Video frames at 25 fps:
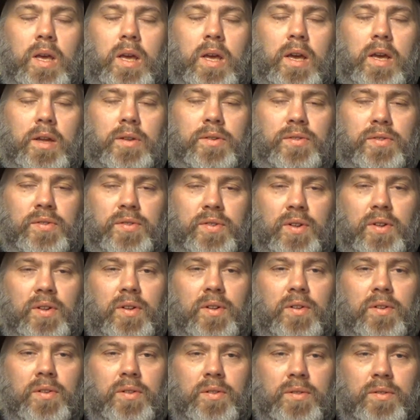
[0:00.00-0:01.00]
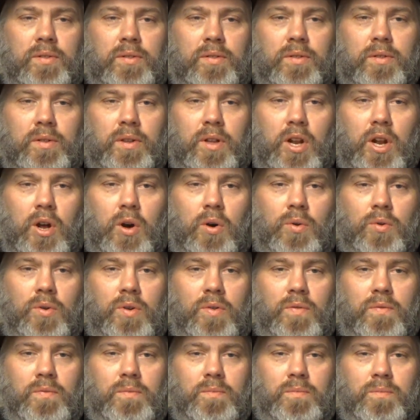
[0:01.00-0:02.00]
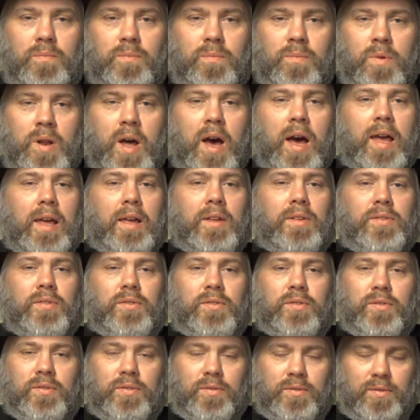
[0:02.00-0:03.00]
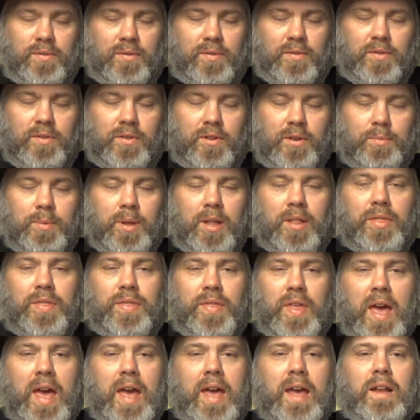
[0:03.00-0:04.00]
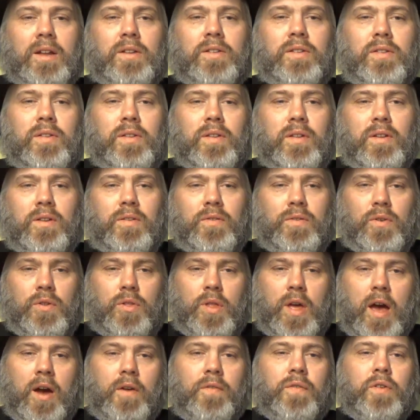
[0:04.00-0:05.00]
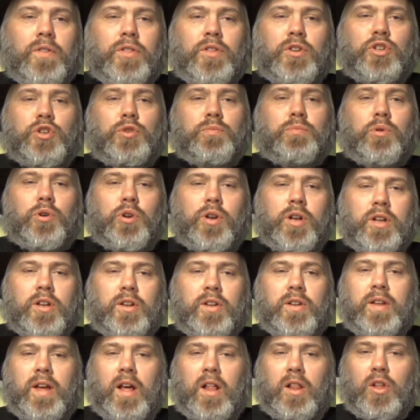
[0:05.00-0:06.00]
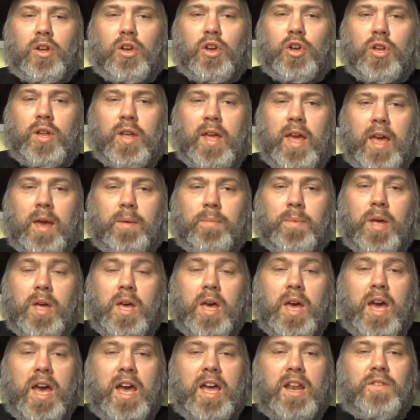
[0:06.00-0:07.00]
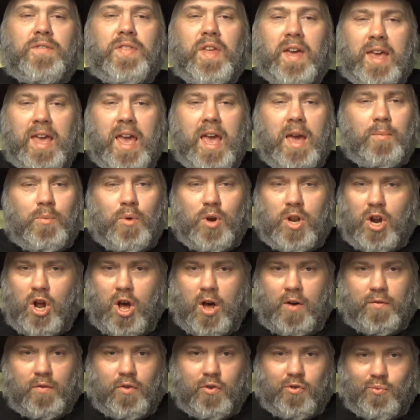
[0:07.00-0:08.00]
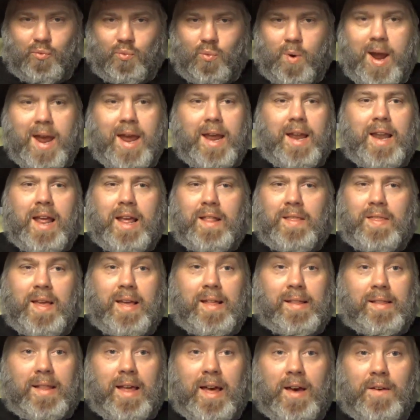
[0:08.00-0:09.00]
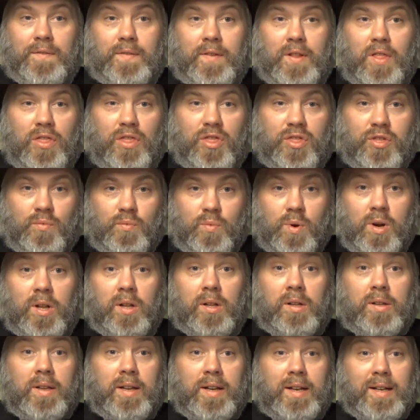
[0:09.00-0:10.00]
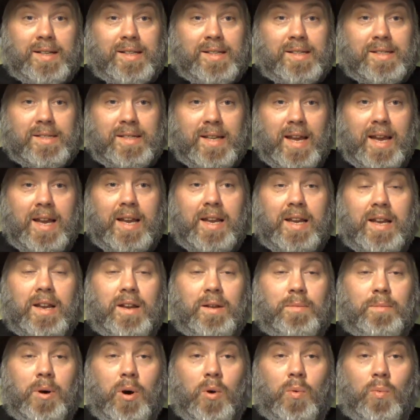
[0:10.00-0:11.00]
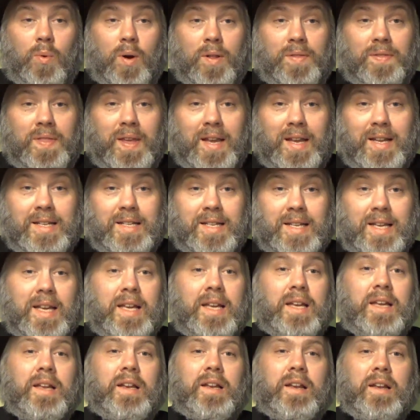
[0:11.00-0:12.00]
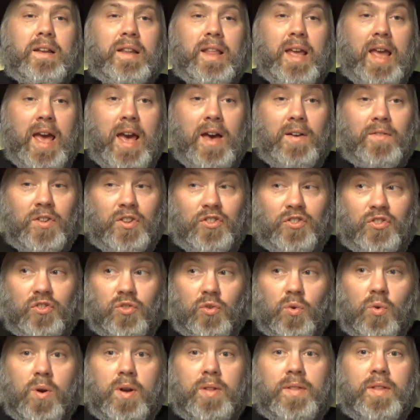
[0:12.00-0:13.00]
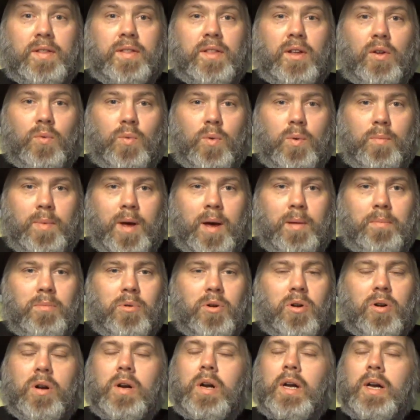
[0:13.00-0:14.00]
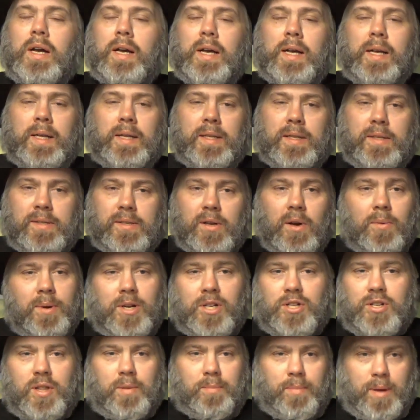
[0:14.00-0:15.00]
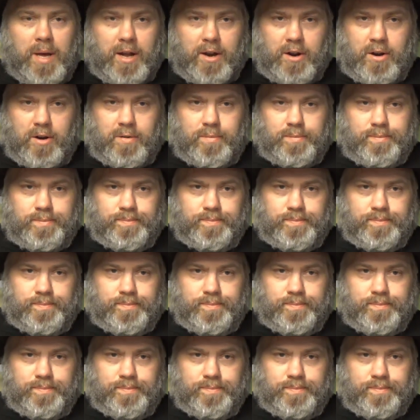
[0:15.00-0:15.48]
it's still, you know, nice to be thanked for the effort that you put in to tell a good game. And if that game went off great and they left thrilled and excited about what they did and they have a story that they'll remember, so much the better.